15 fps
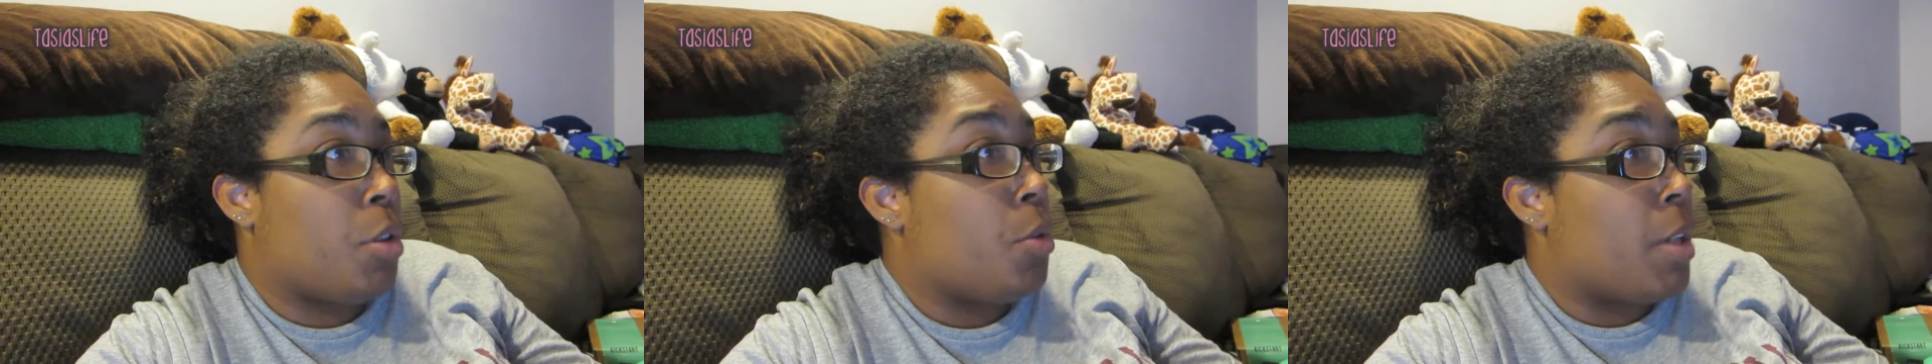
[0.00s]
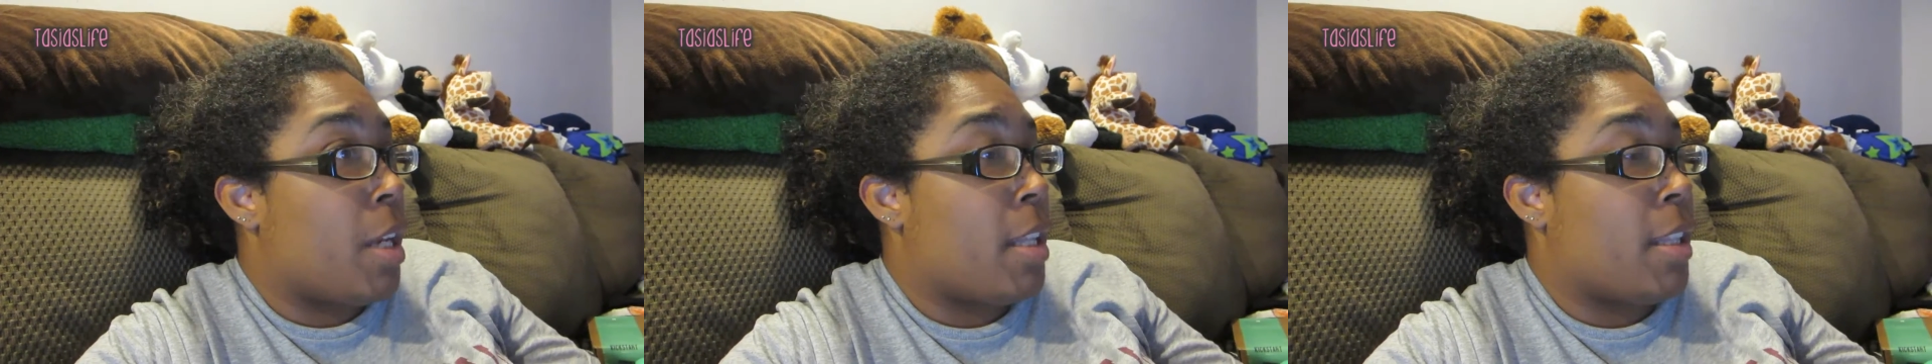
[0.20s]

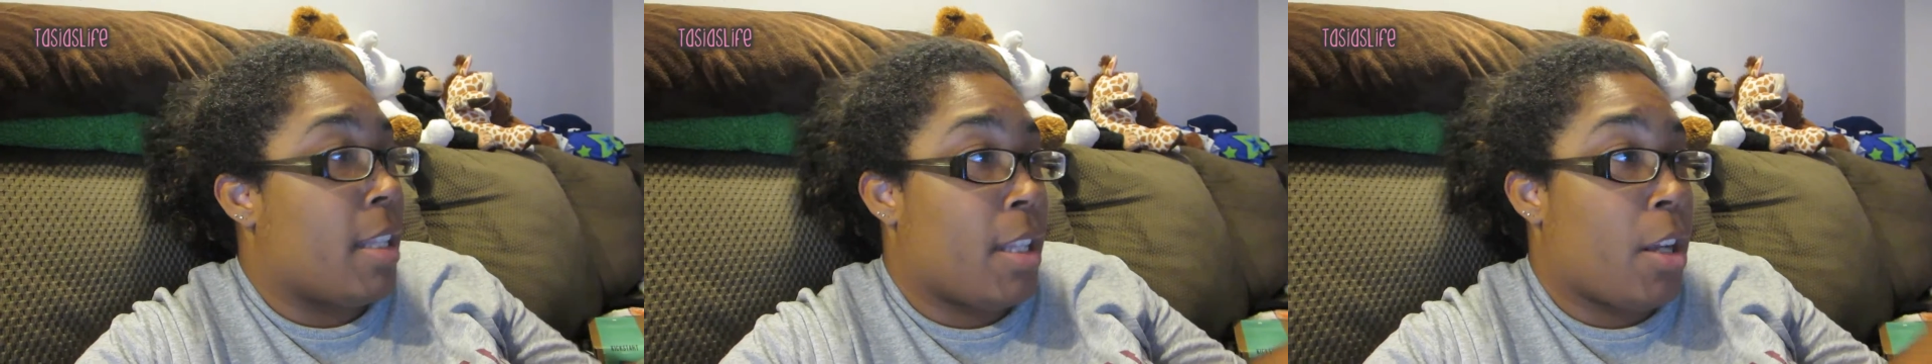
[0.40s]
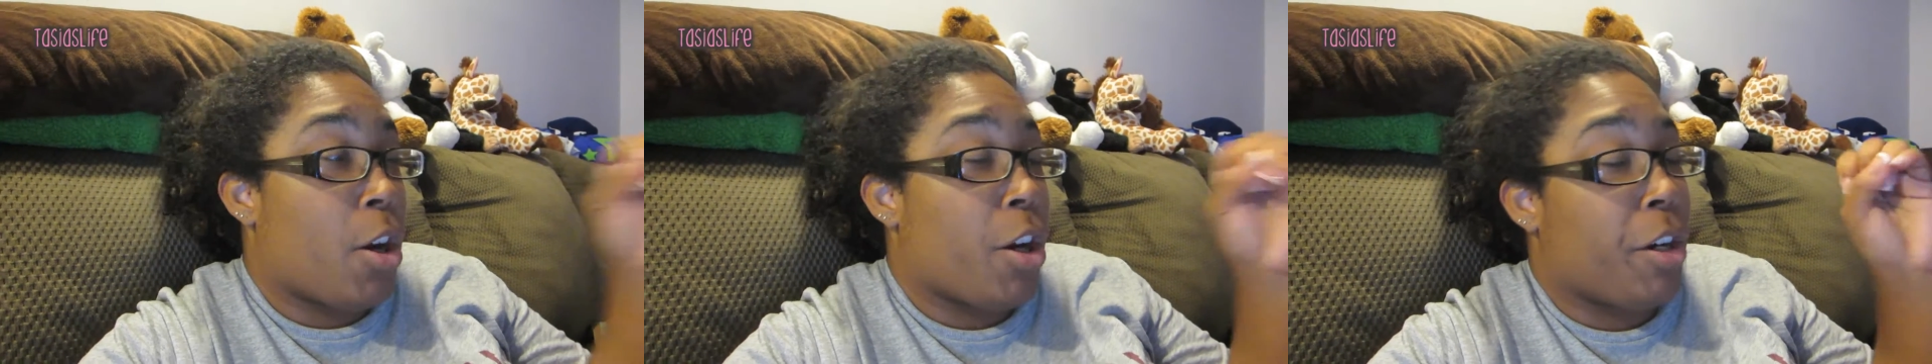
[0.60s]
unit
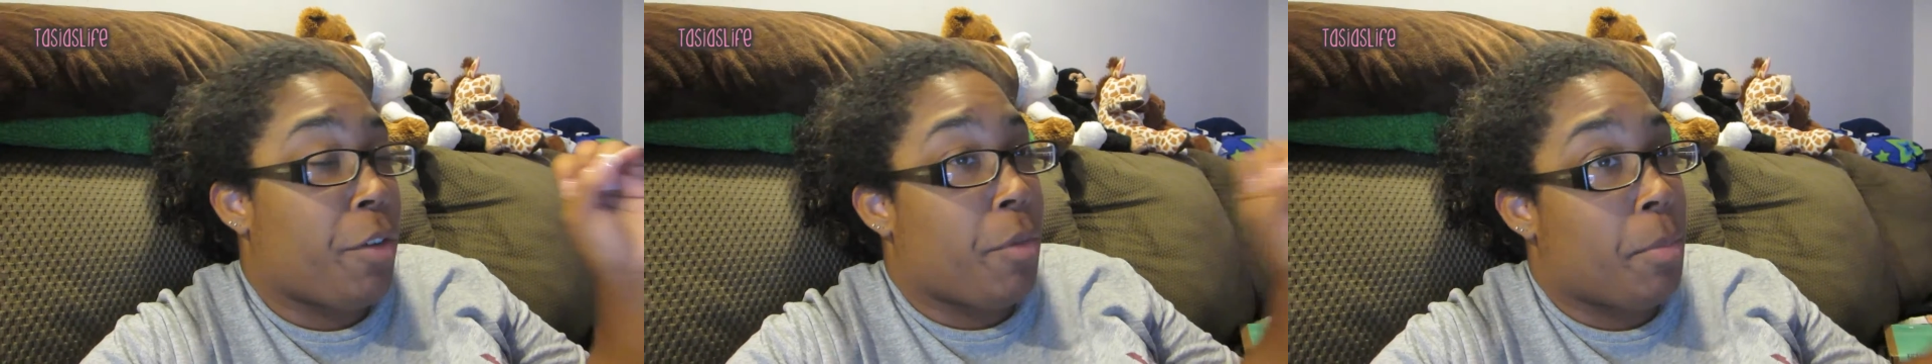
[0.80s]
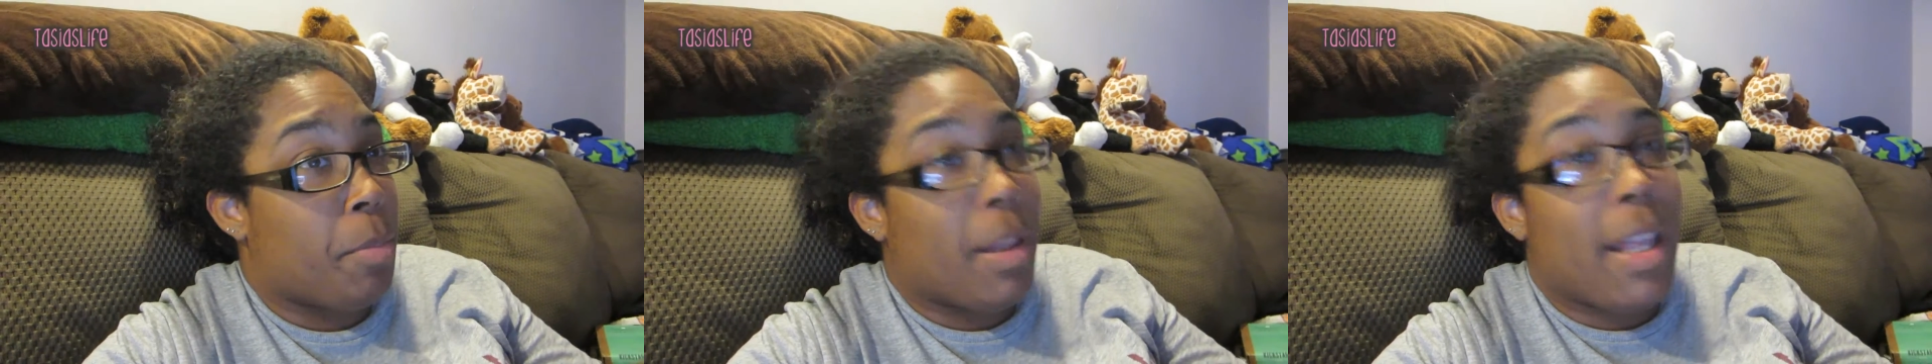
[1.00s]
that they already
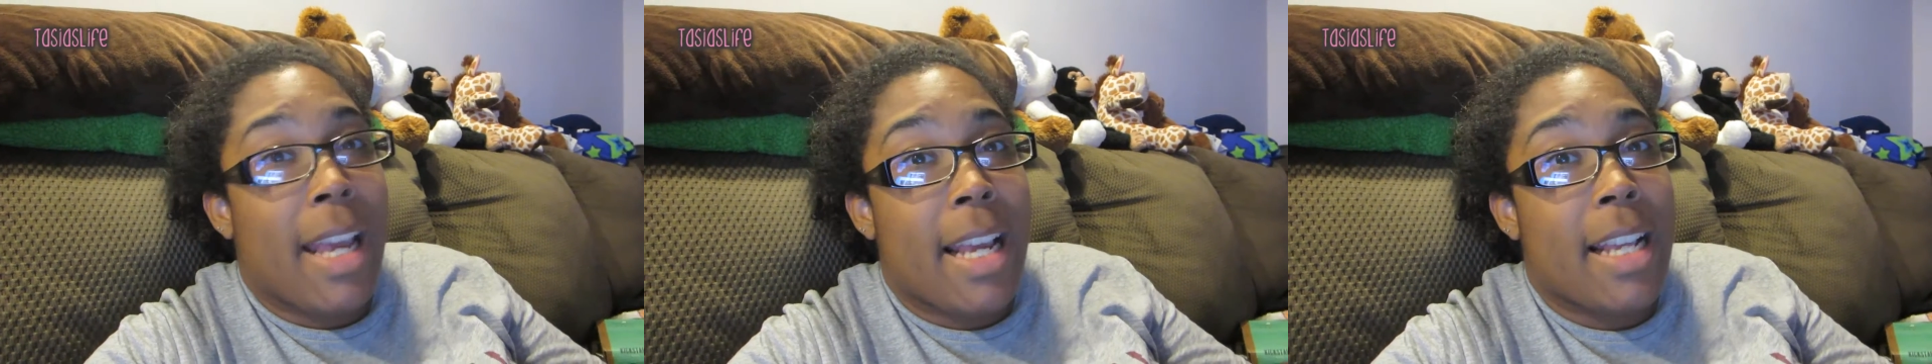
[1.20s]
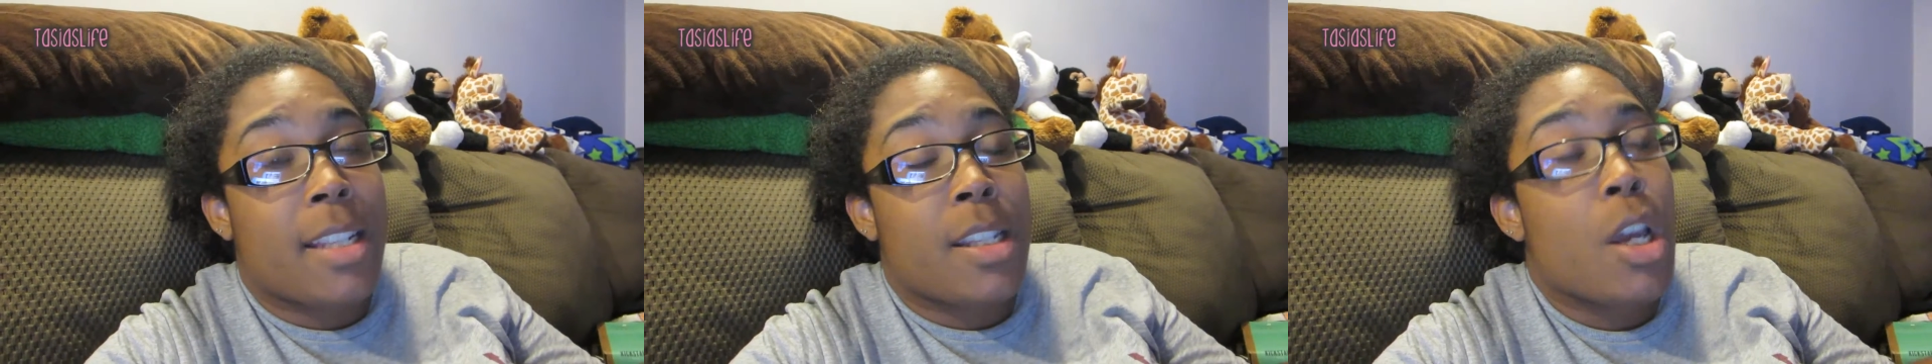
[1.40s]

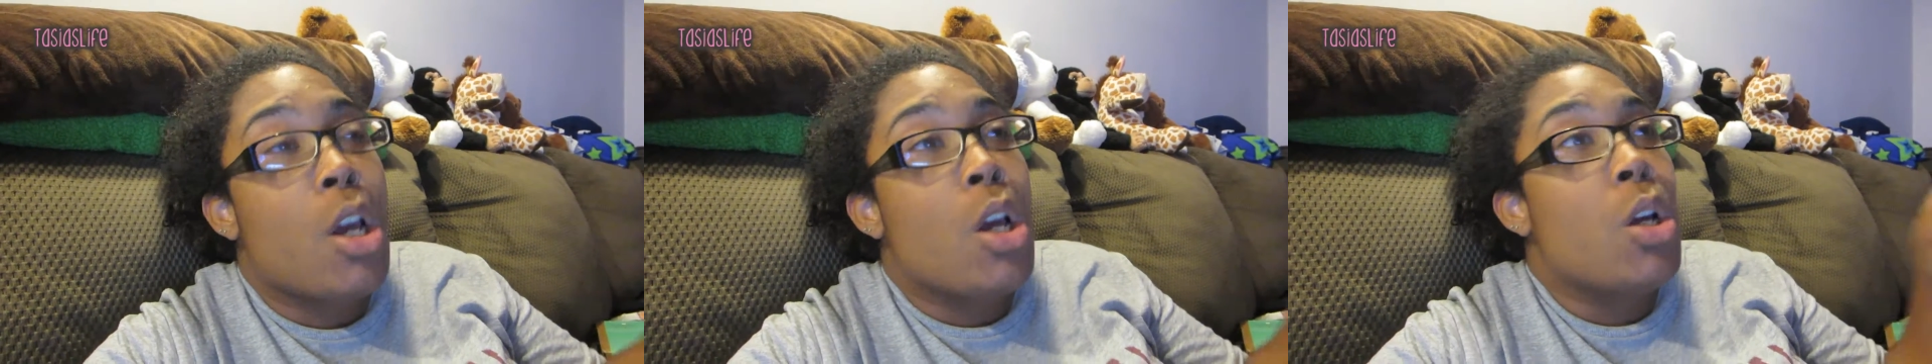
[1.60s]
replaced.